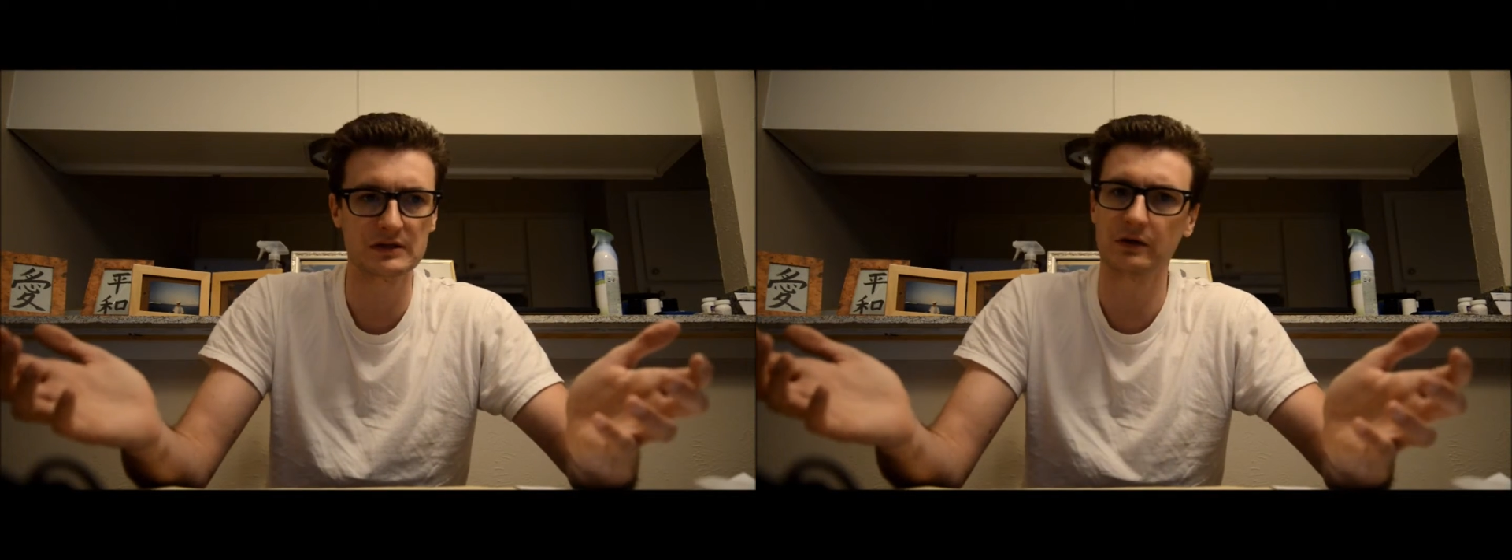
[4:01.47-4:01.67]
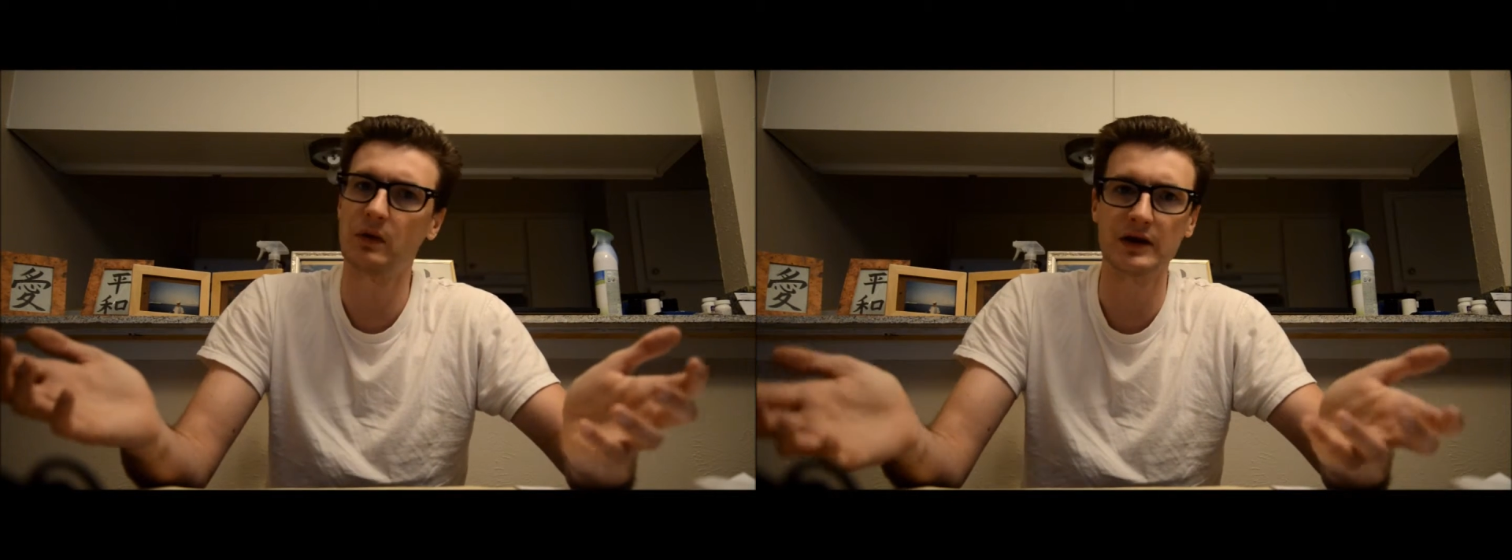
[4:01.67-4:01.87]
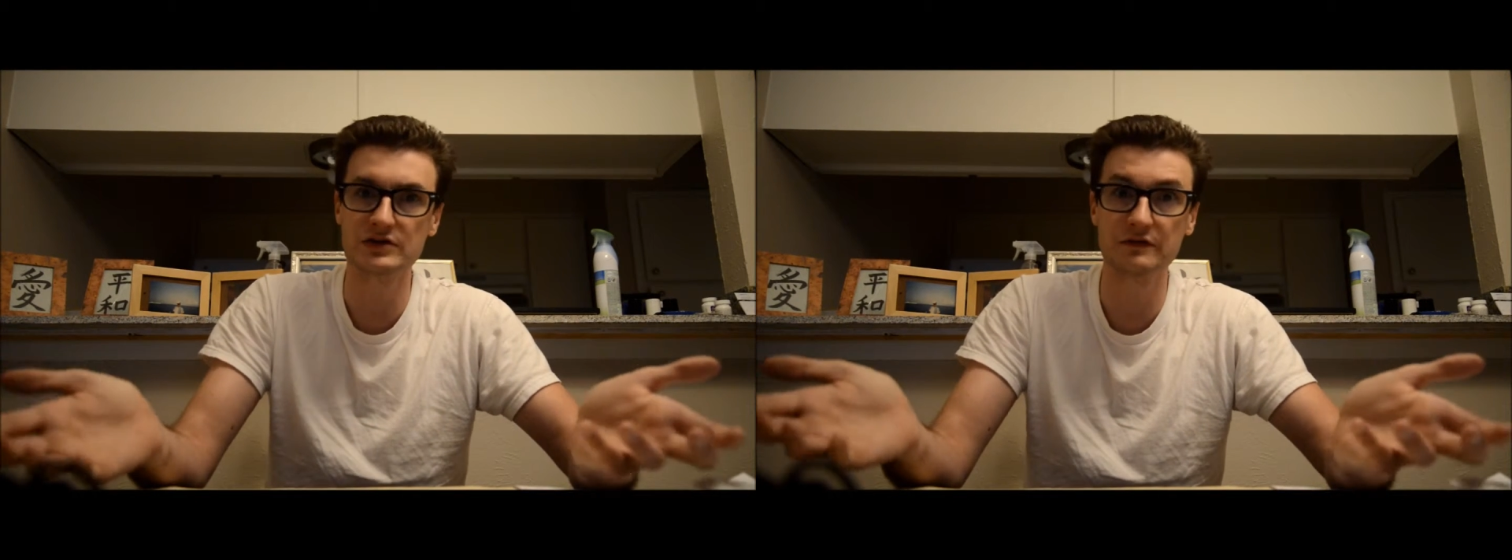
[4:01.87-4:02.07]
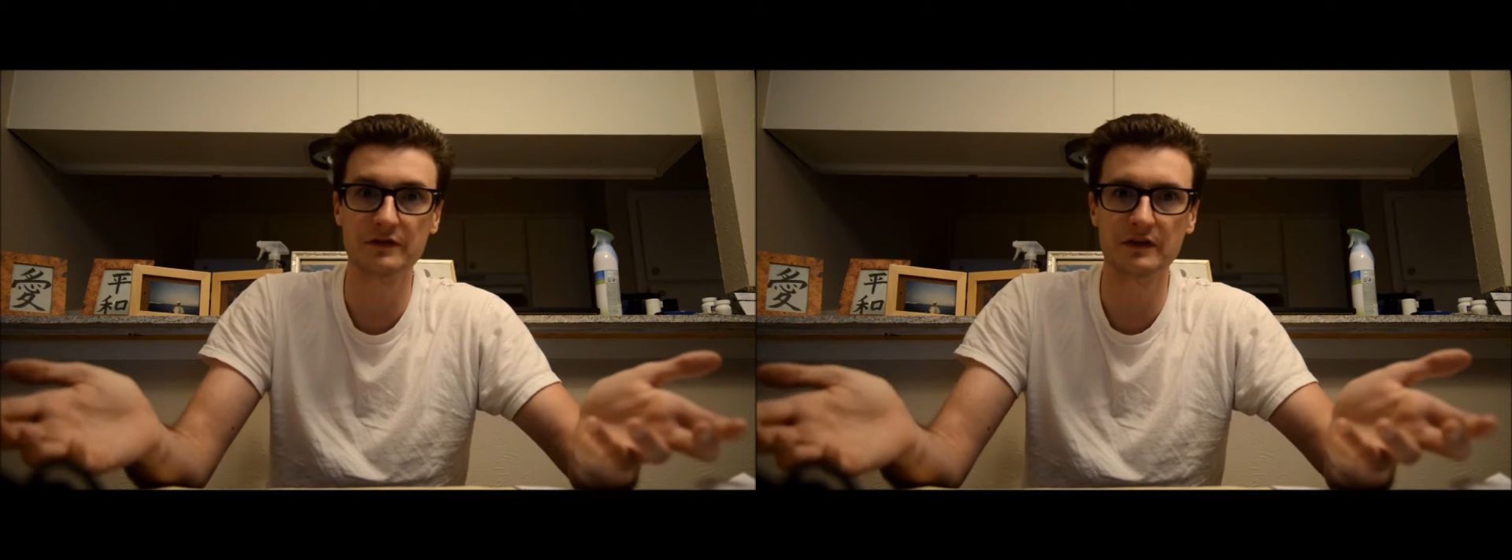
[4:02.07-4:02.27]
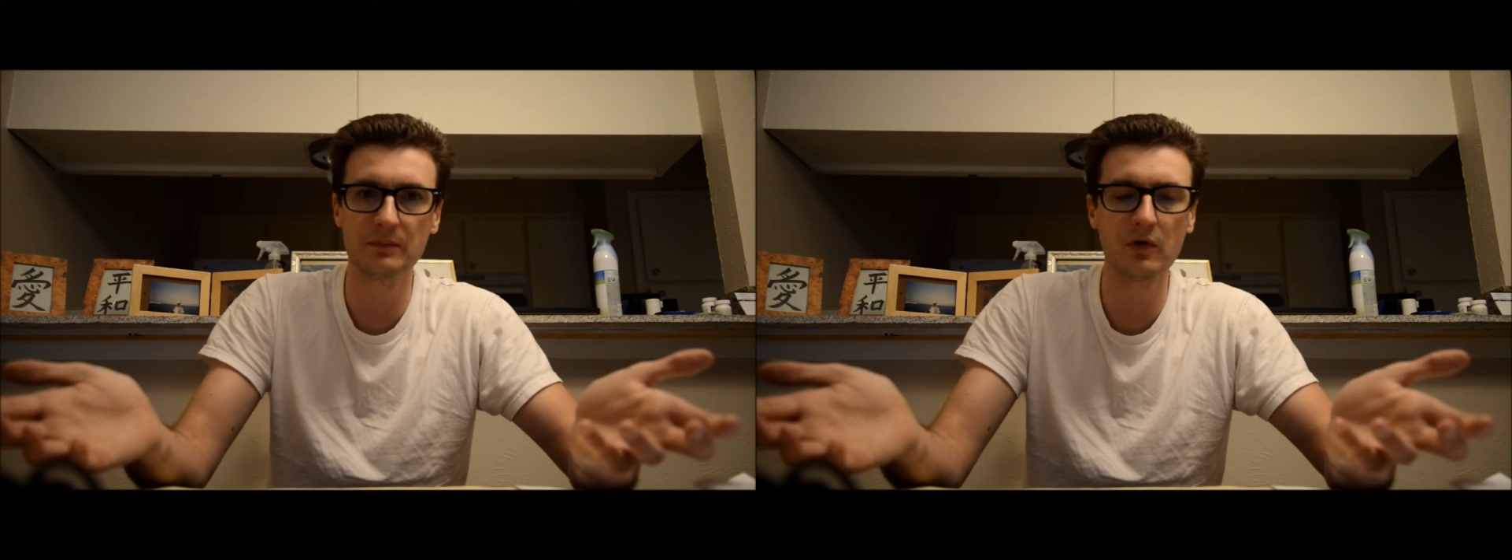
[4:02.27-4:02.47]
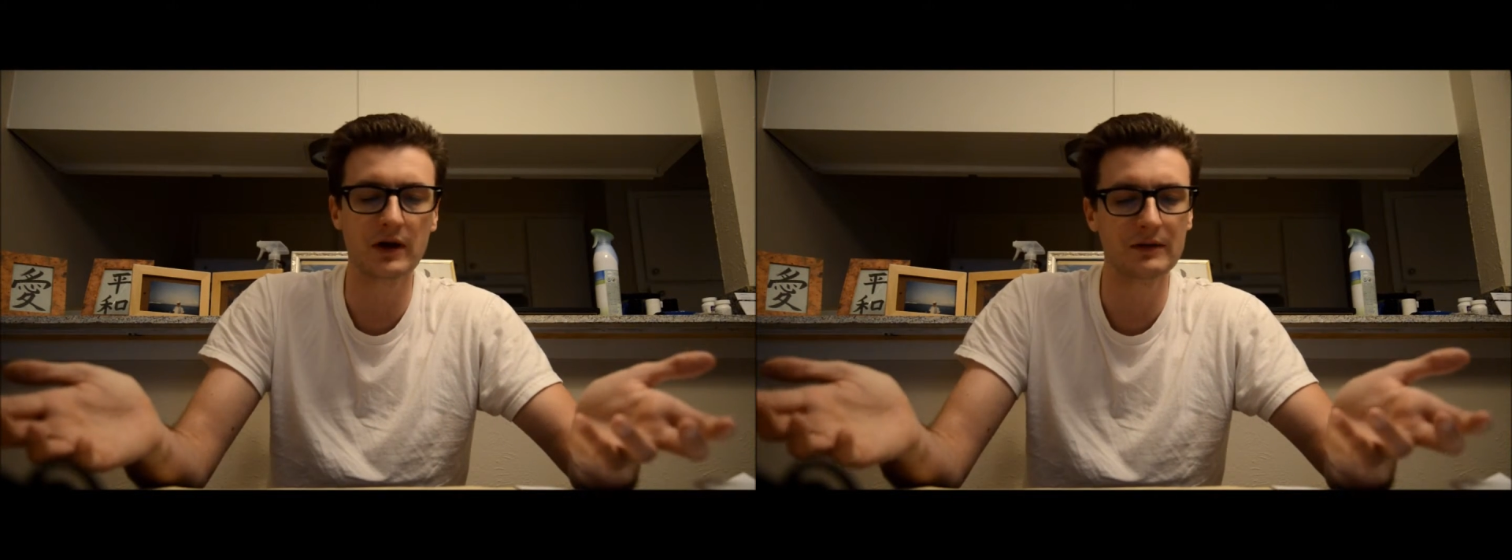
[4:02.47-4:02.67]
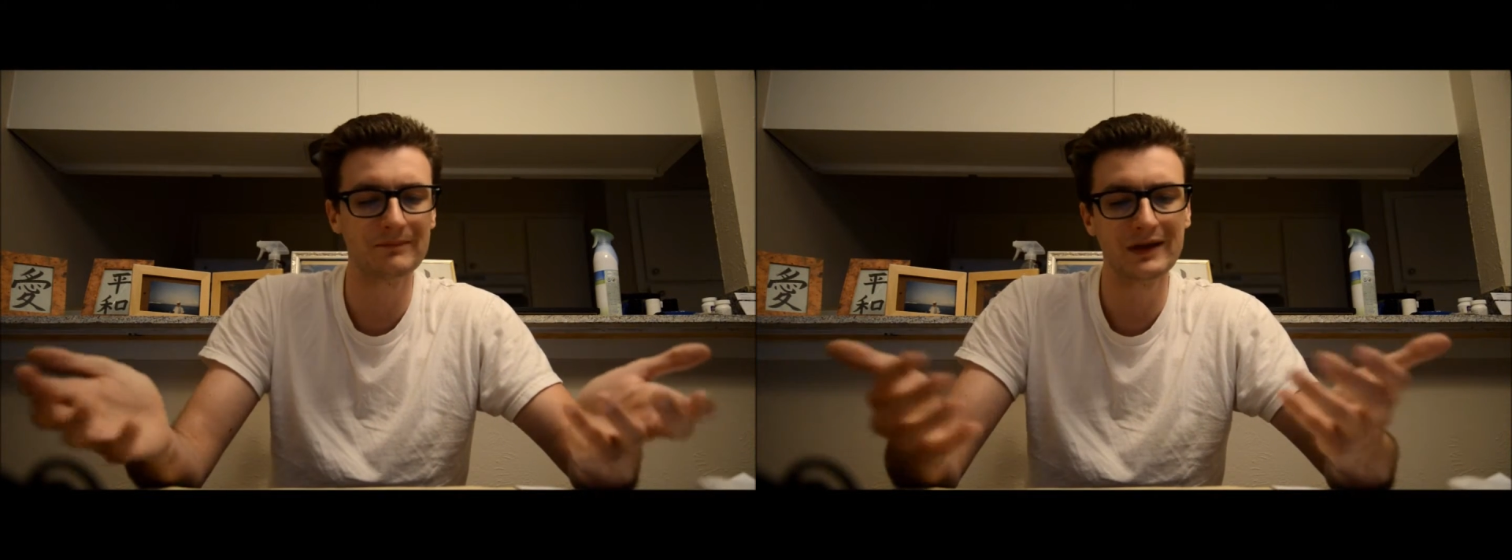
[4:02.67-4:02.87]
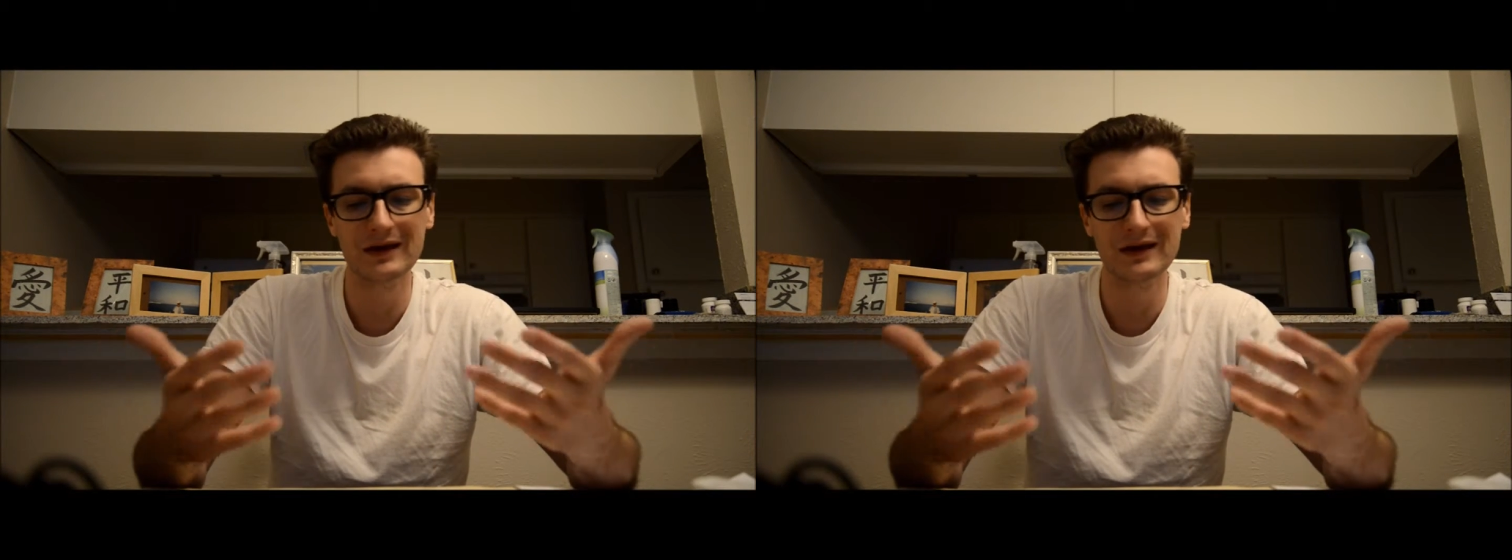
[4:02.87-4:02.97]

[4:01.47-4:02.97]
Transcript: it's like, why didn't you feed the boy?